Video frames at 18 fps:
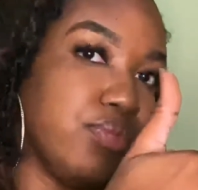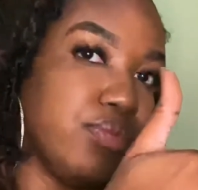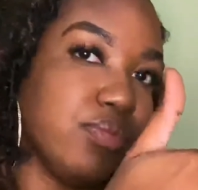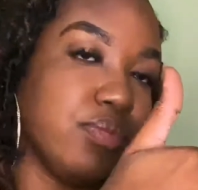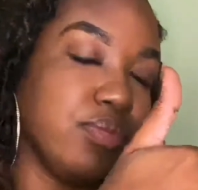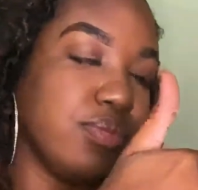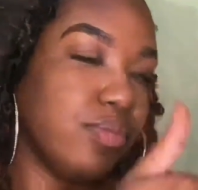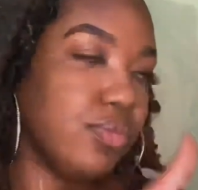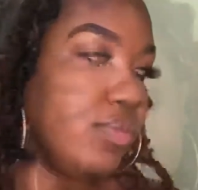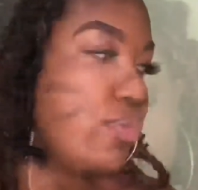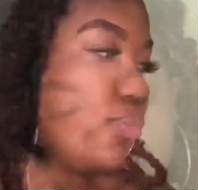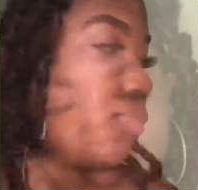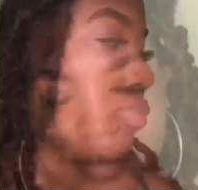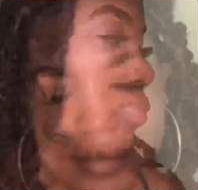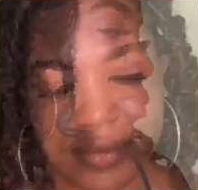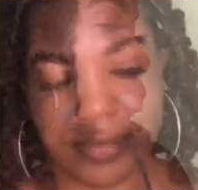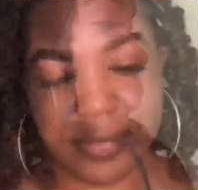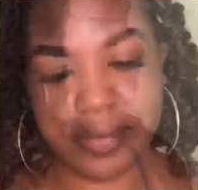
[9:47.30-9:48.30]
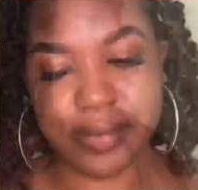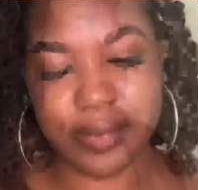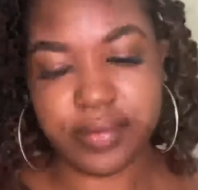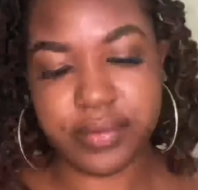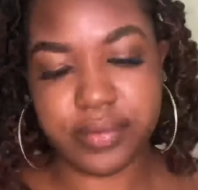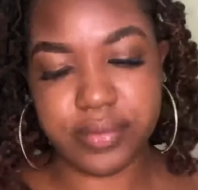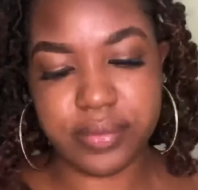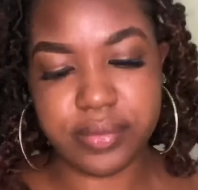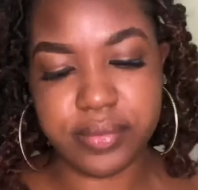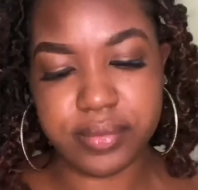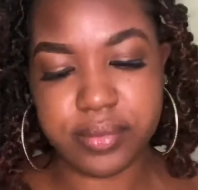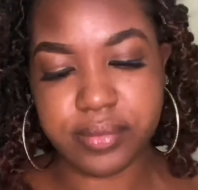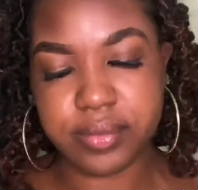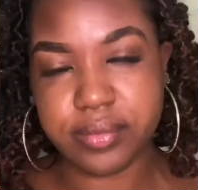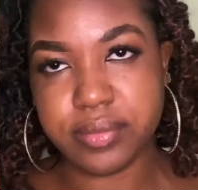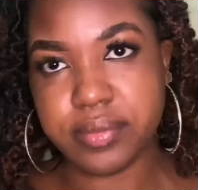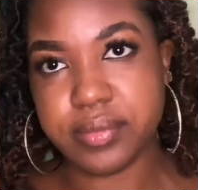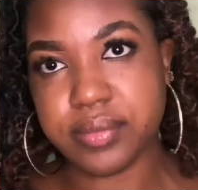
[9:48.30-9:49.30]
to no transfer.
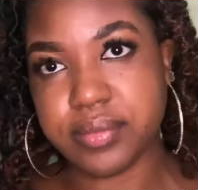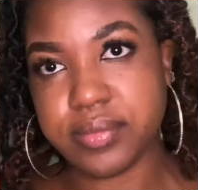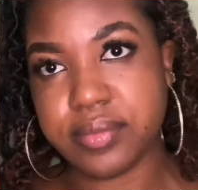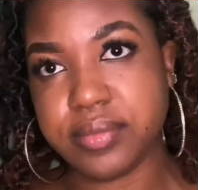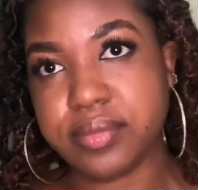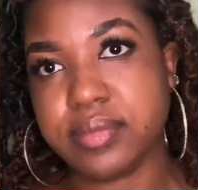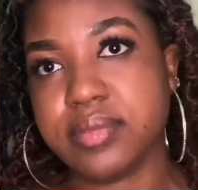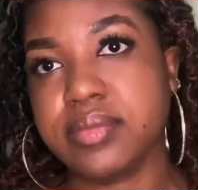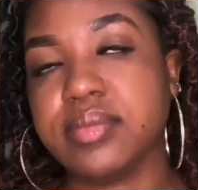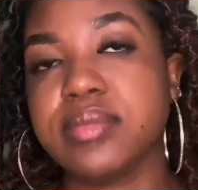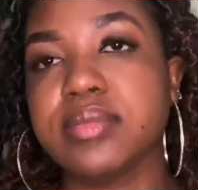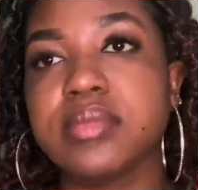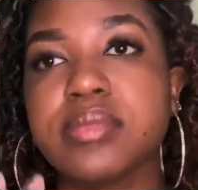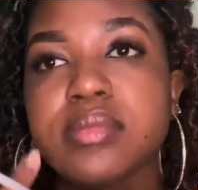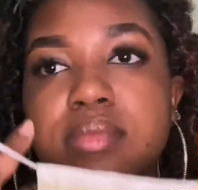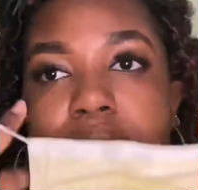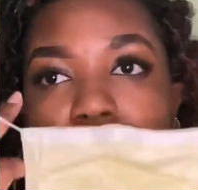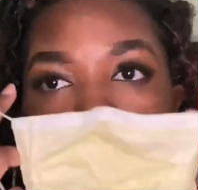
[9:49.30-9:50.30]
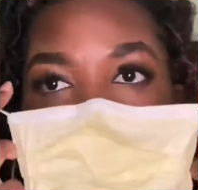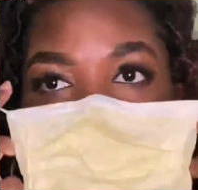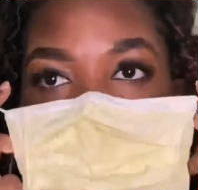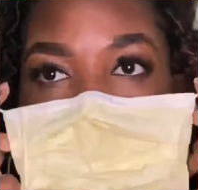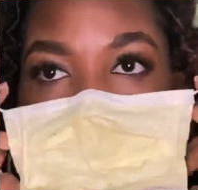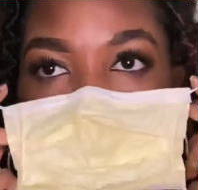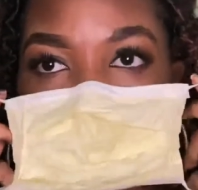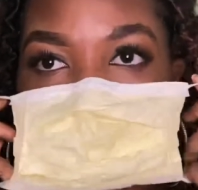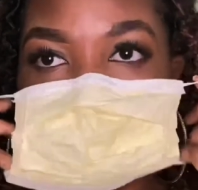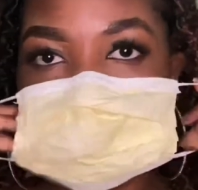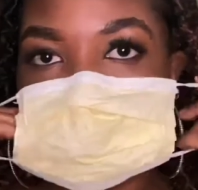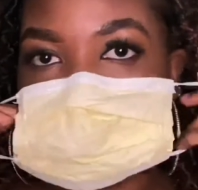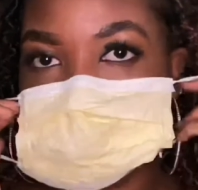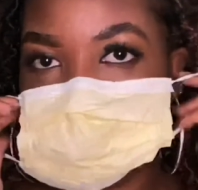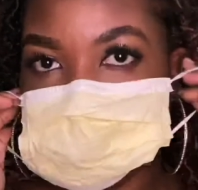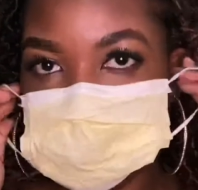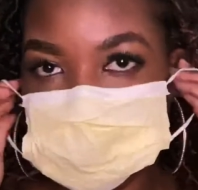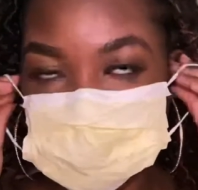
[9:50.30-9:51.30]
Alright guys, thank you so much for
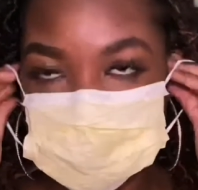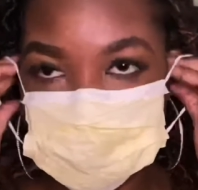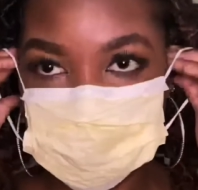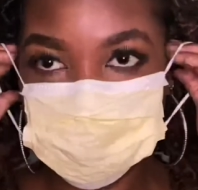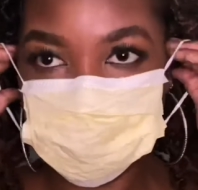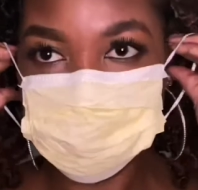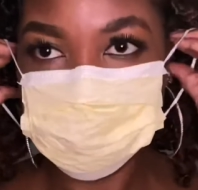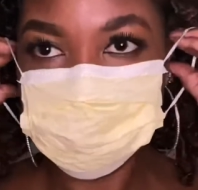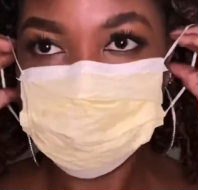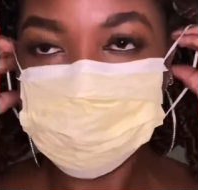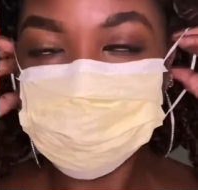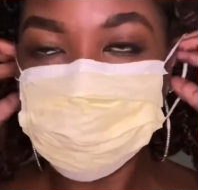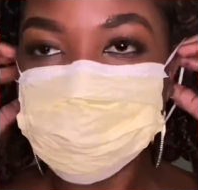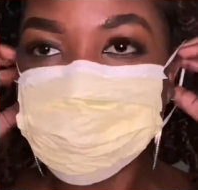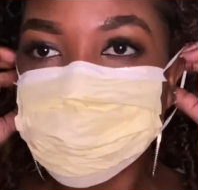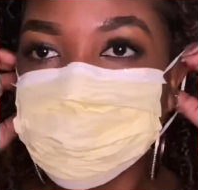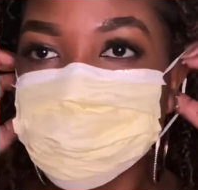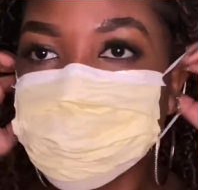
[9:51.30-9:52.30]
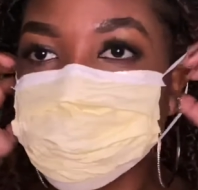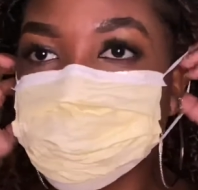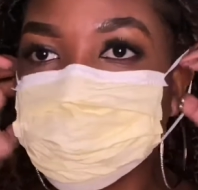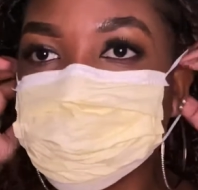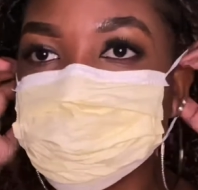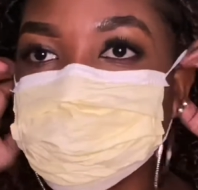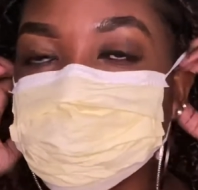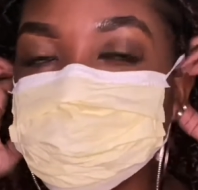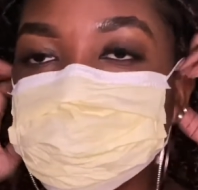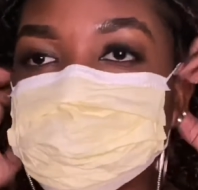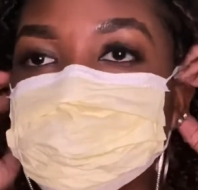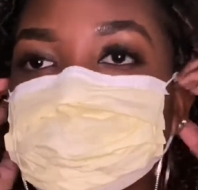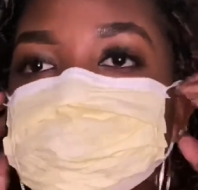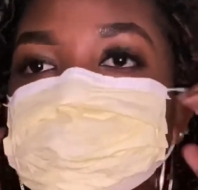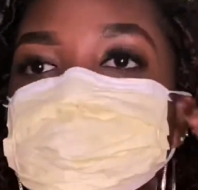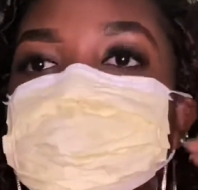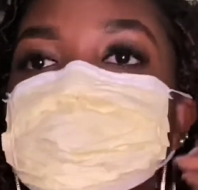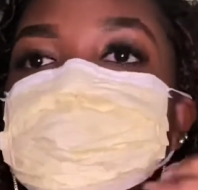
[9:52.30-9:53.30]
watching. Don't forget to like, comment, share and
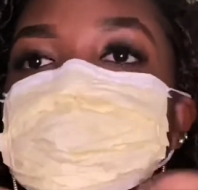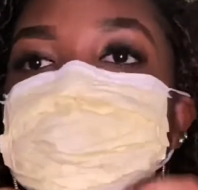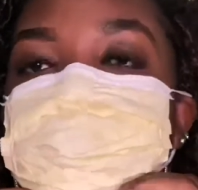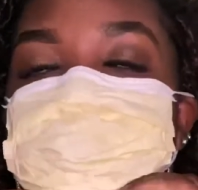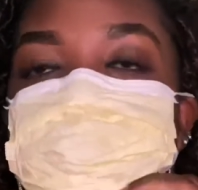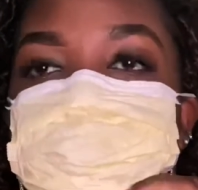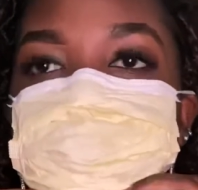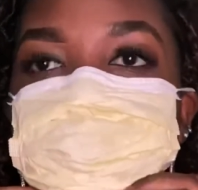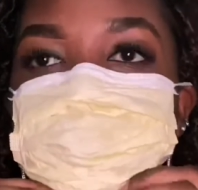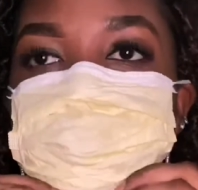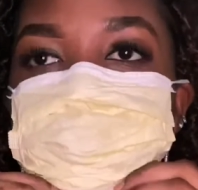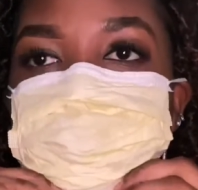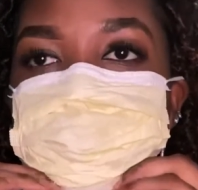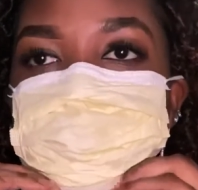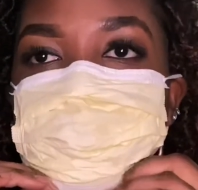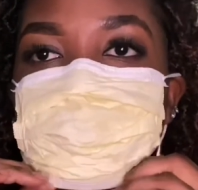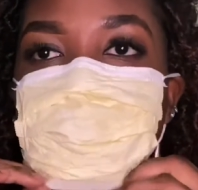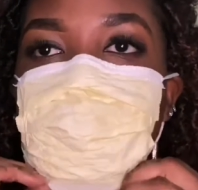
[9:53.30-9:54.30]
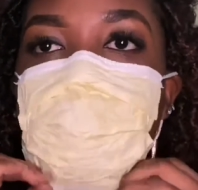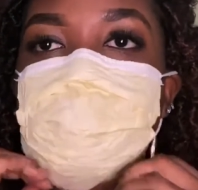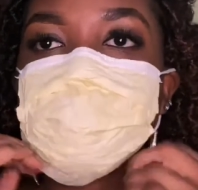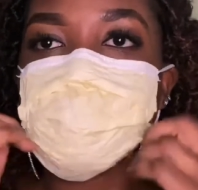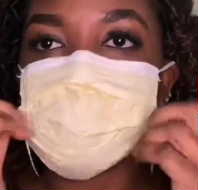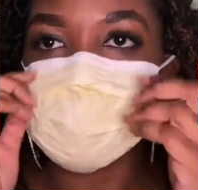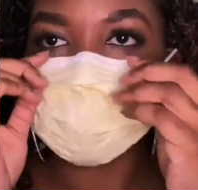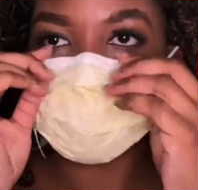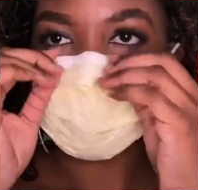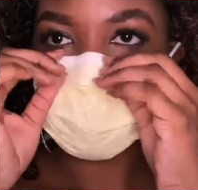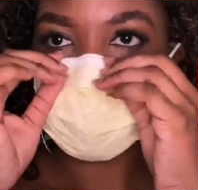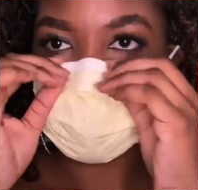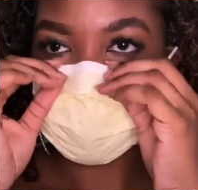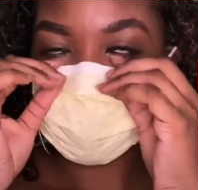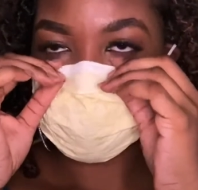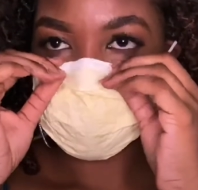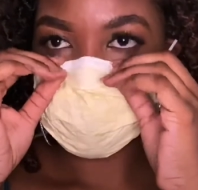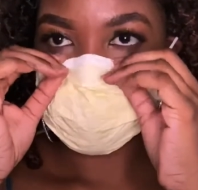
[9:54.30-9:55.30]
subscribe to this channel,
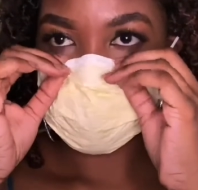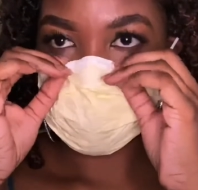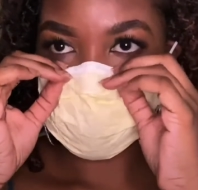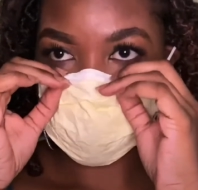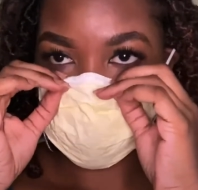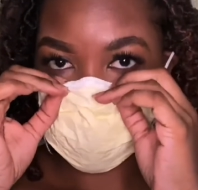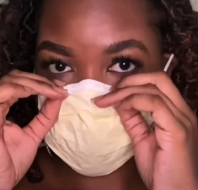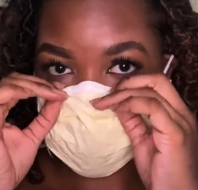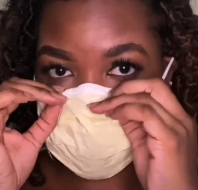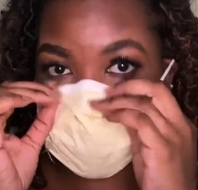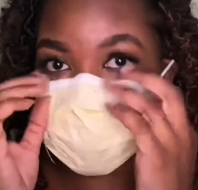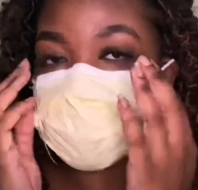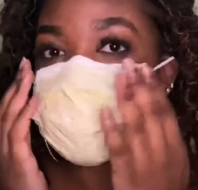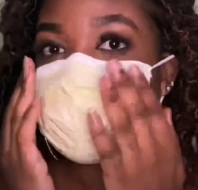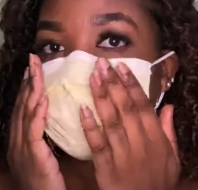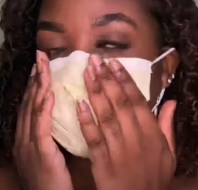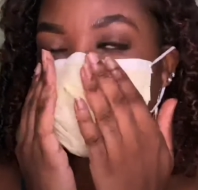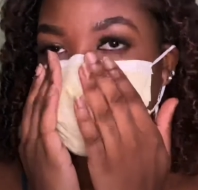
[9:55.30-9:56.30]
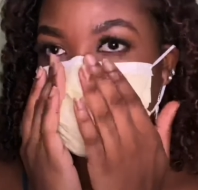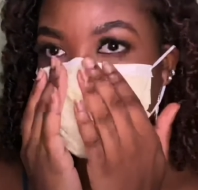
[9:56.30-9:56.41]
and stay safe out there.